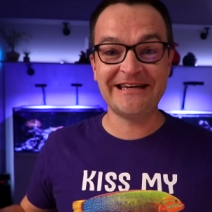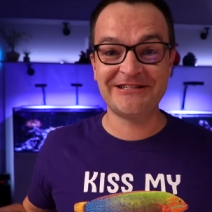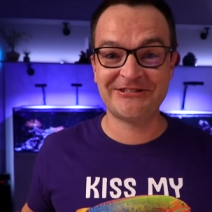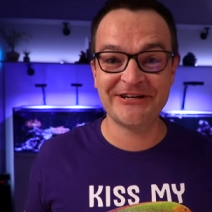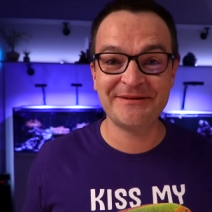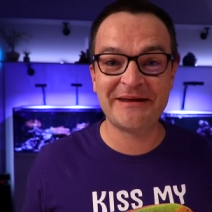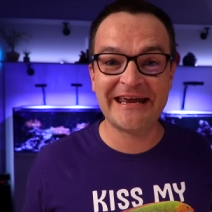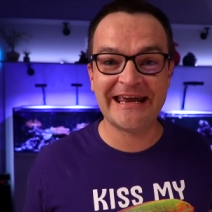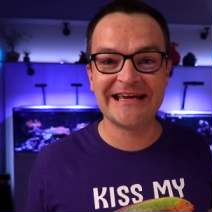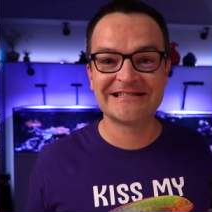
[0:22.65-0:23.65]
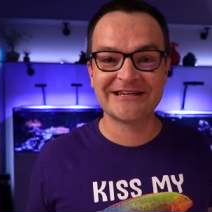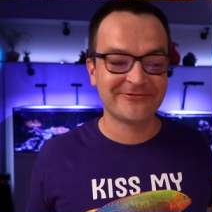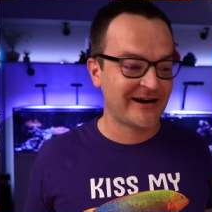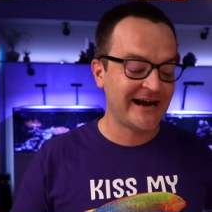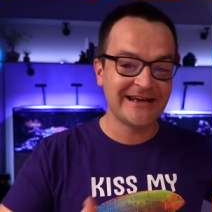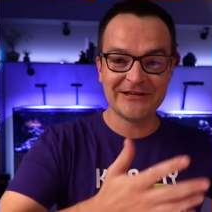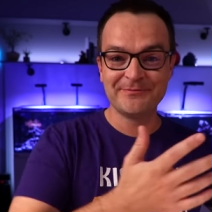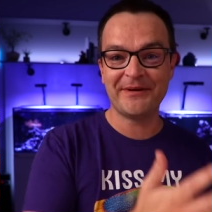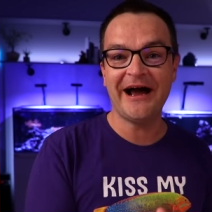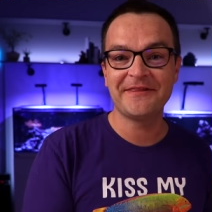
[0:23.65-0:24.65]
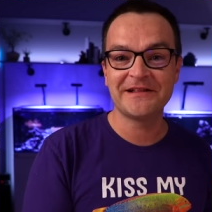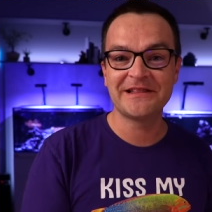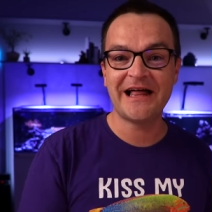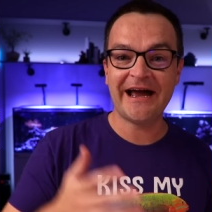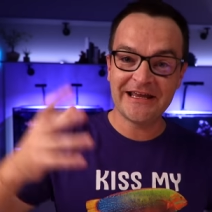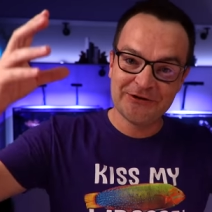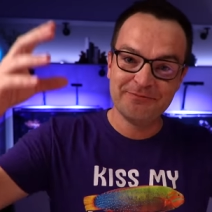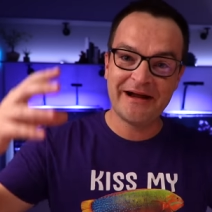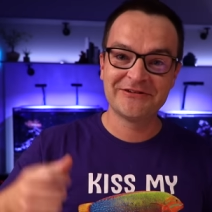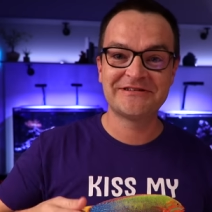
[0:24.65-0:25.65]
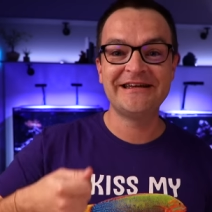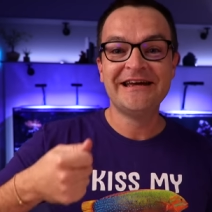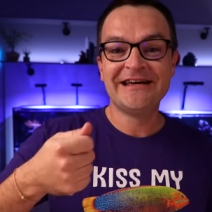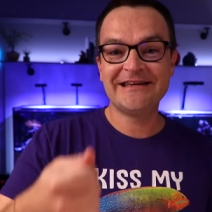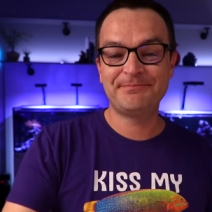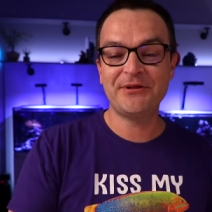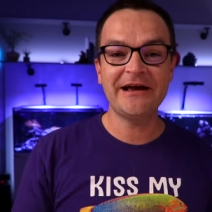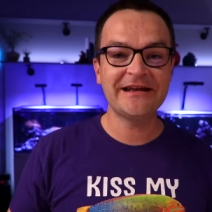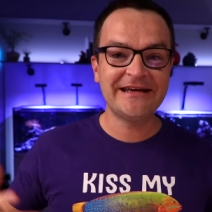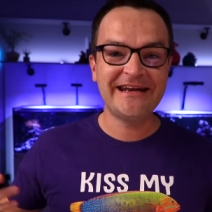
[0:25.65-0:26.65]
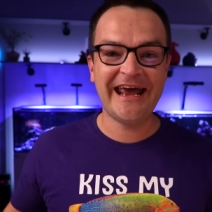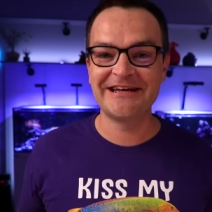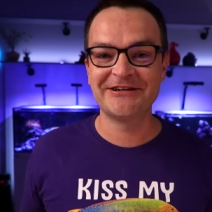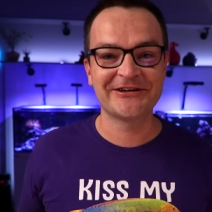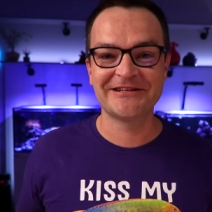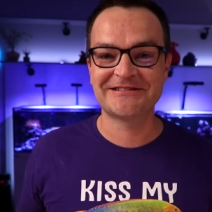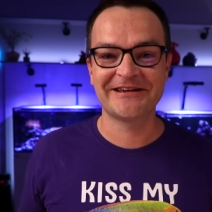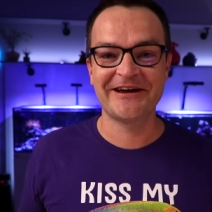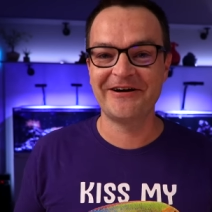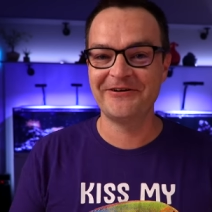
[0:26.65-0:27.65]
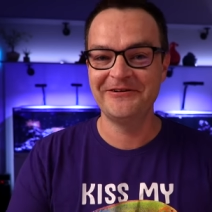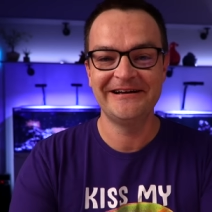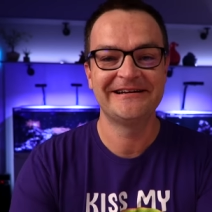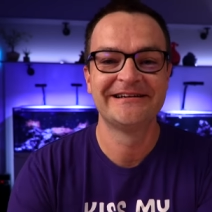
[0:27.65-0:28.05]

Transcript: It should be easy, right? You buy the light, you mount it, you plug it in, and you're good to go.